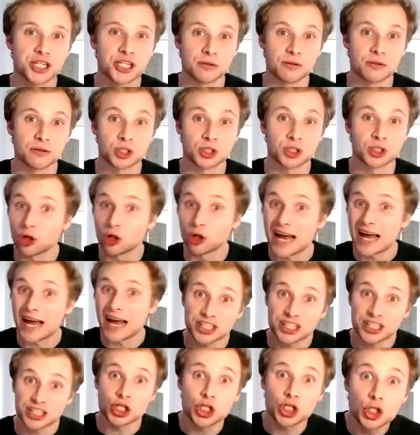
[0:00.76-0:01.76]
So they'll ask
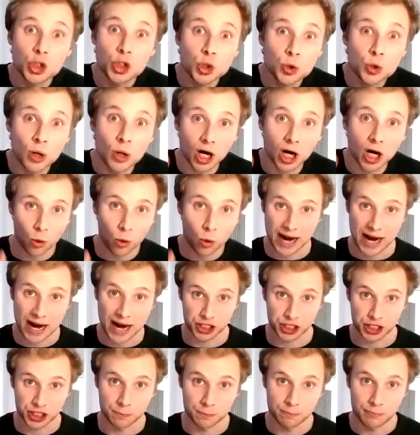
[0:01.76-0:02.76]
you a
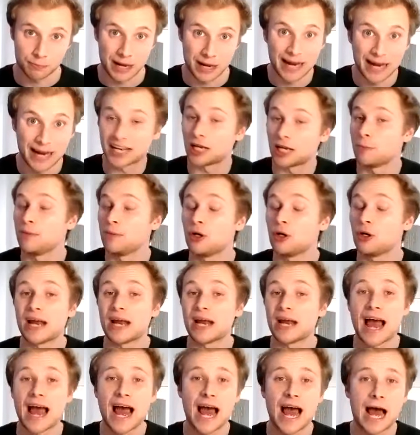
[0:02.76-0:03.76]
question, and it can be on
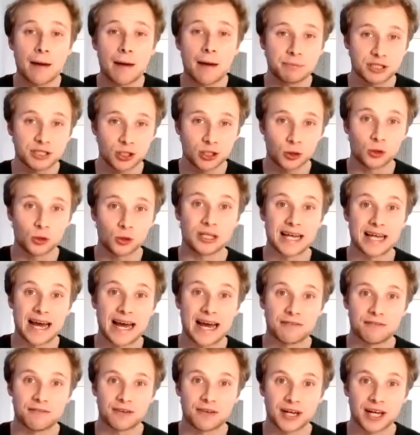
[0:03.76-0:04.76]
absolutely
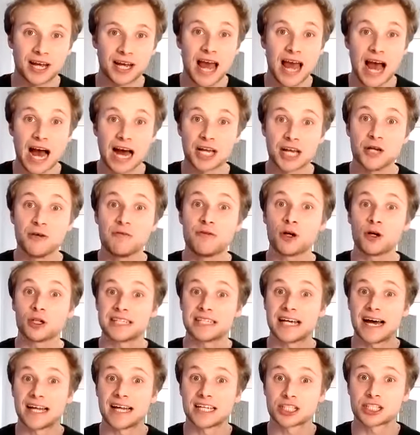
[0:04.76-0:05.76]
anything, and you've got
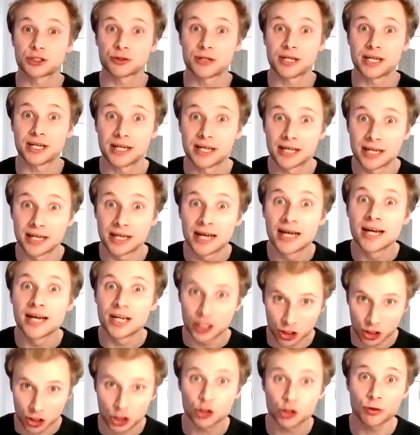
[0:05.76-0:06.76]
to answer it
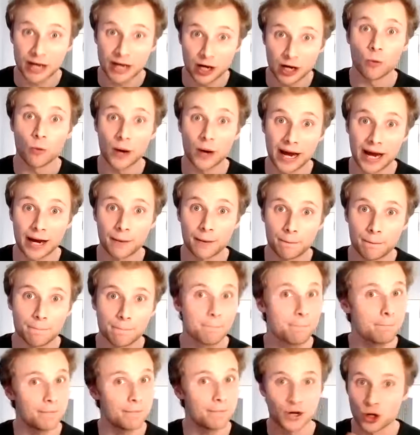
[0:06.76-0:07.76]
straight away.
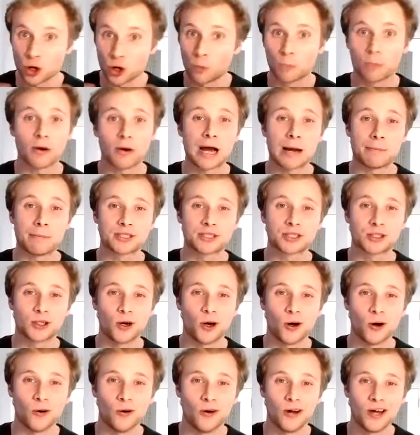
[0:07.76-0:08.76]
No prep at
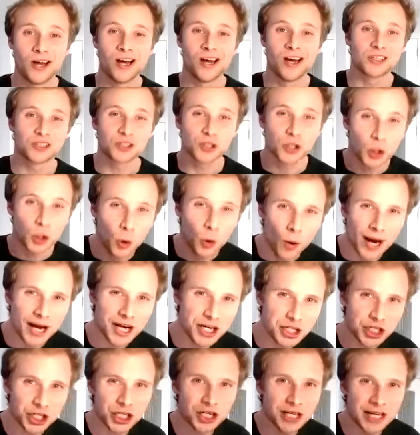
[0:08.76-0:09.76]
all. So the
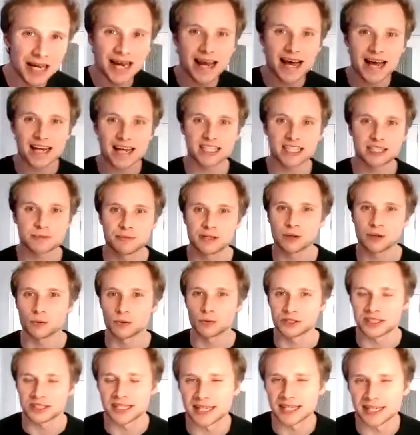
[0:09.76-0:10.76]
question they asked me
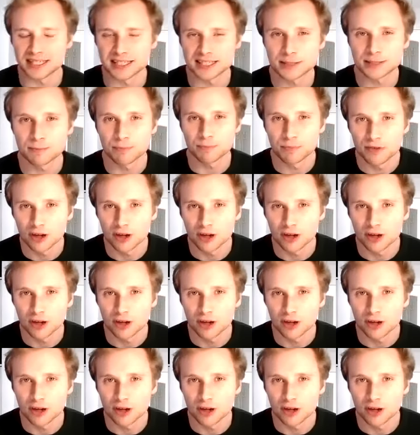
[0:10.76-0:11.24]
was this: